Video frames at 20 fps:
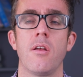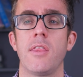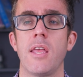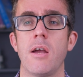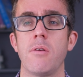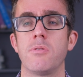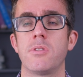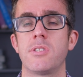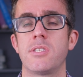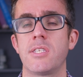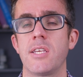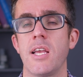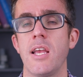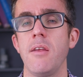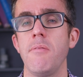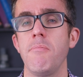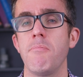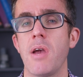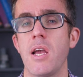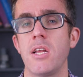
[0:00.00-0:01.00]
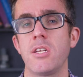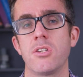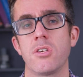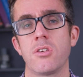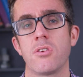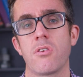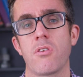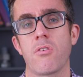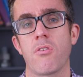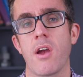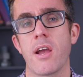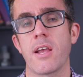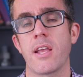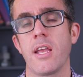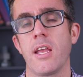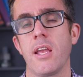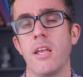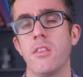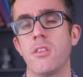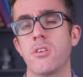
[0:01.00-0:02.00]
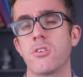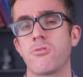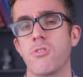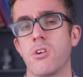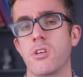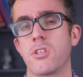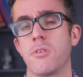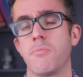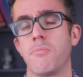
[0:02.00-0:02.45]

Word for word: that would see major cracking in the structure